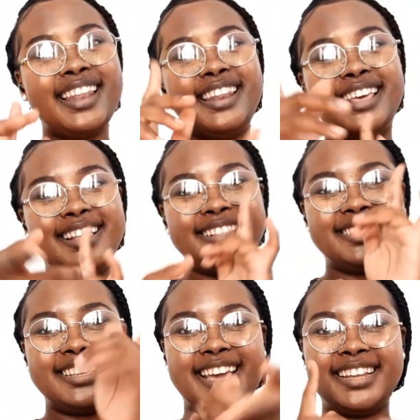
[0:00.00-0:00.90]

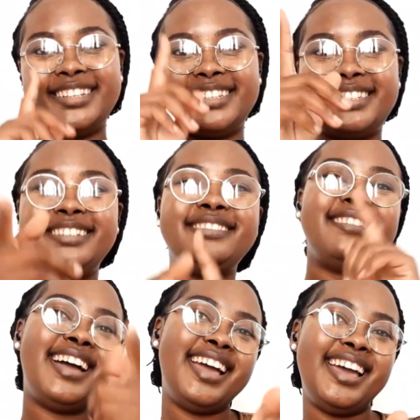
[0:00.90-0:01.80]
let's get
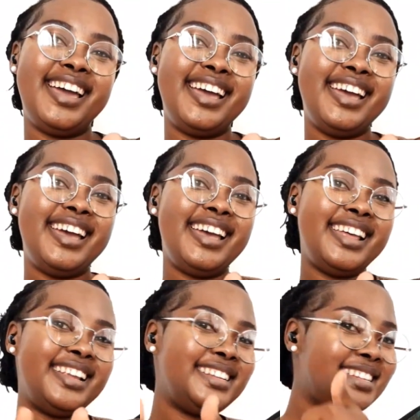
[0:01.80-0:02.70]
to
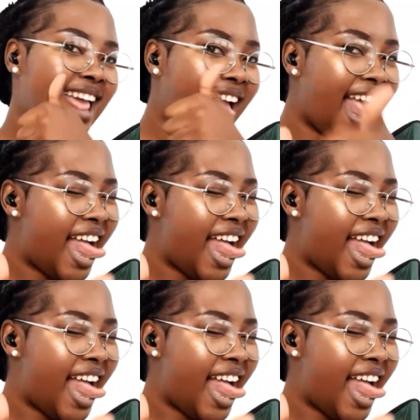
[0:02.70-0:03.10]
it.